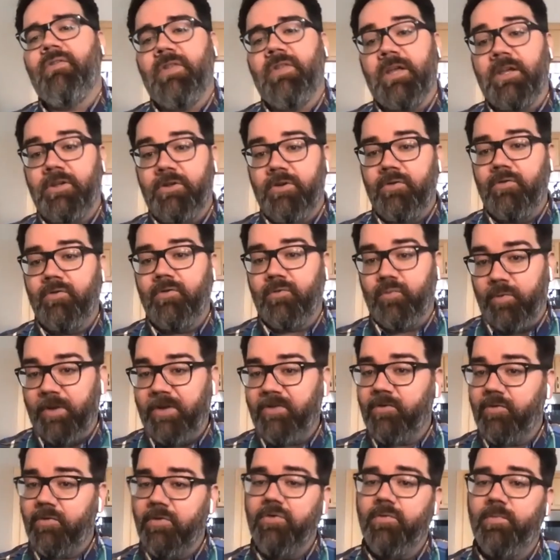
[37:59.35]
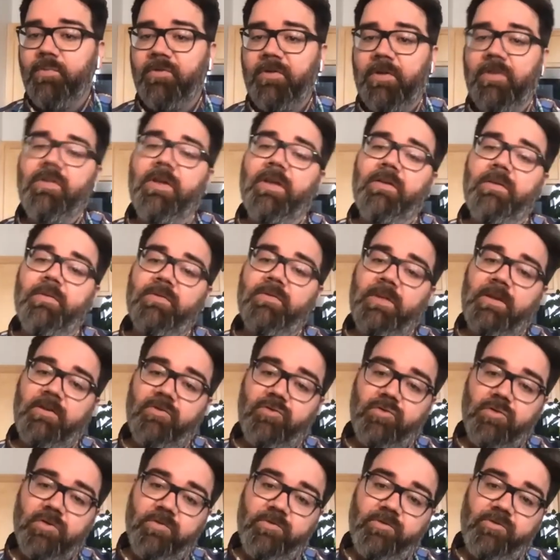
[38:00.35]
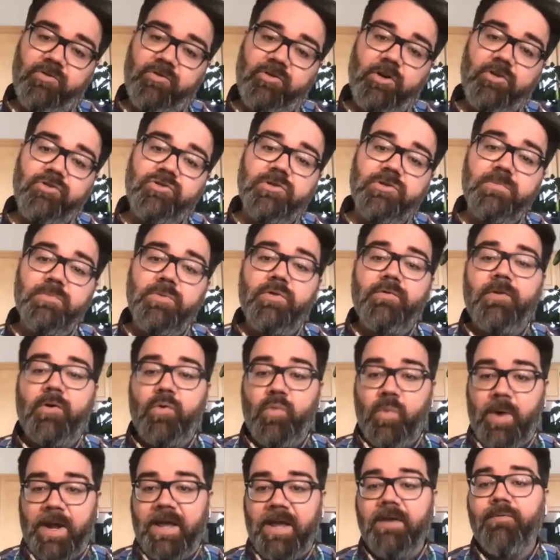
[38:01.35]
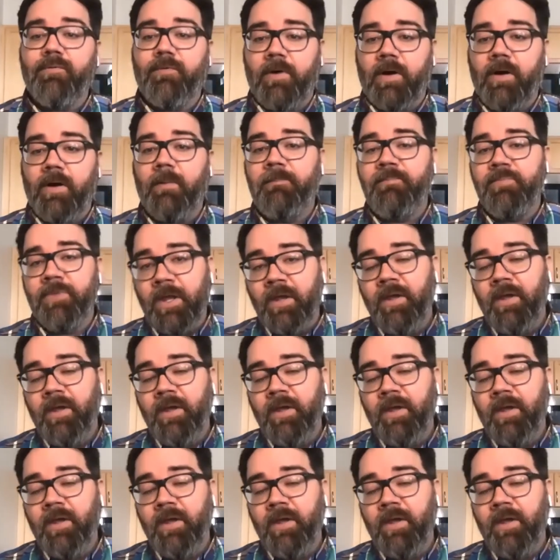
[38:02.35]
they use risk groups, and they sort of start to move away from